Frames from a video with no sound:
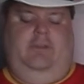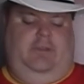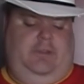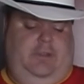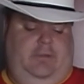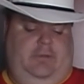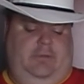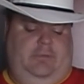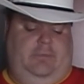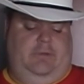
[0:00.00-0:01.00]
The
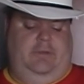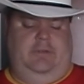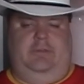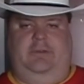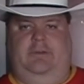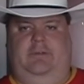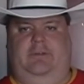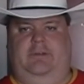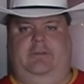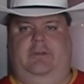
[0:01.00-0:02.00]
other one that
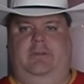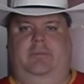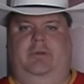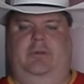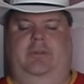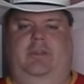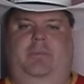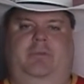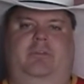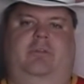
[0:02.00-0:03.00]
I talked about in
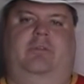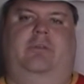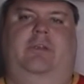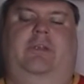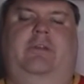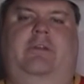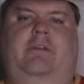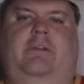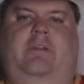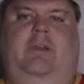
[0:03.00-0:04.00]
Episode 3,
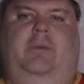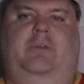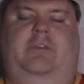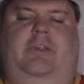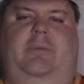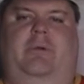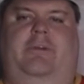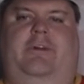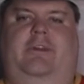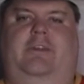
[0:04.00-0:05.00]
that was the
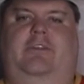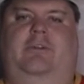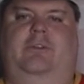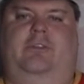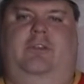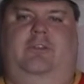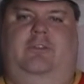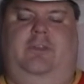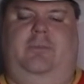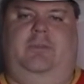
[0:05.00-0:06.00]
World Hockey Association
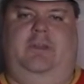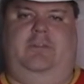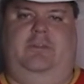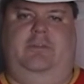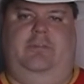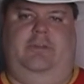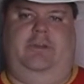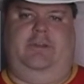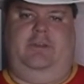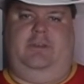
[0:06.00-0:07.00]
team, but that's a different
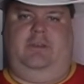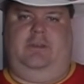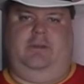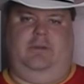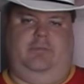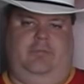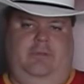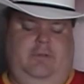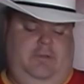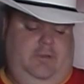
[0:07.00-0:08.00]
identity
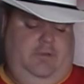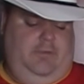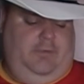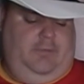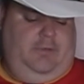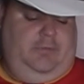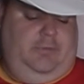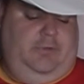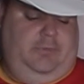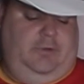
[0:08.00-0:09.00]
from this
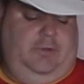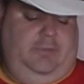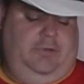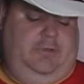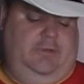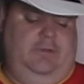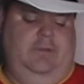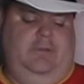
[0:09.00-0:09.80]
one as well. But